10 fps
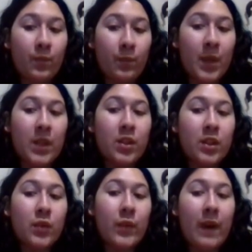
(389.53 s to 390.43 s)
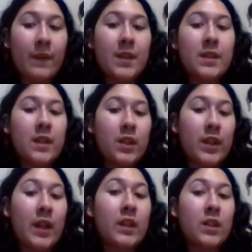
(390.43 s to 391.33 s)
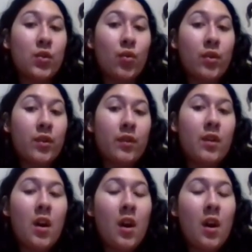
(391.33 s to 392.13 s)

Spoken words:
patients who have this genetic disorder.